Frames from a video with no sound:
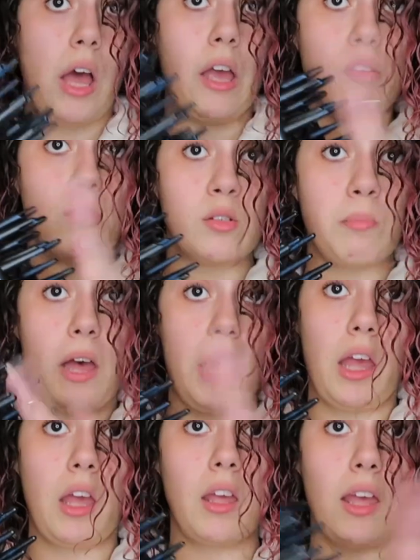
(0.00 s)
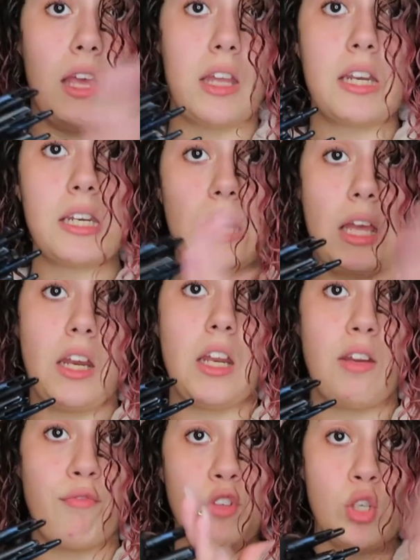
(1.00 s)
I use my handy
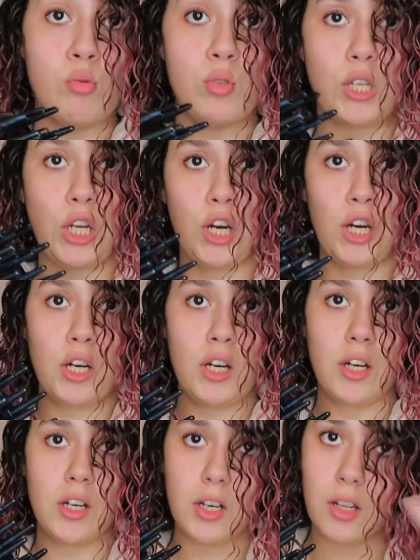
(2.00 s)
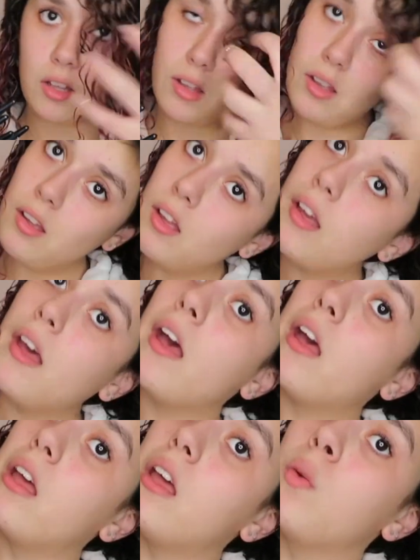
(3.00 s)
dandy diffuser
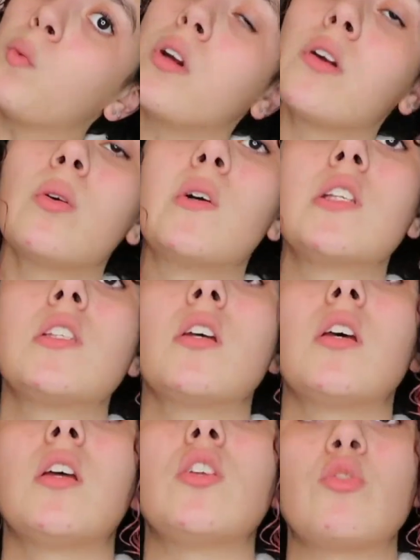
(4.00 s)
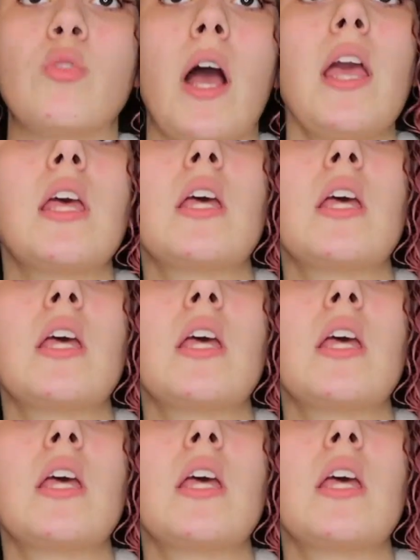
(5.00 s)
and we're going to dry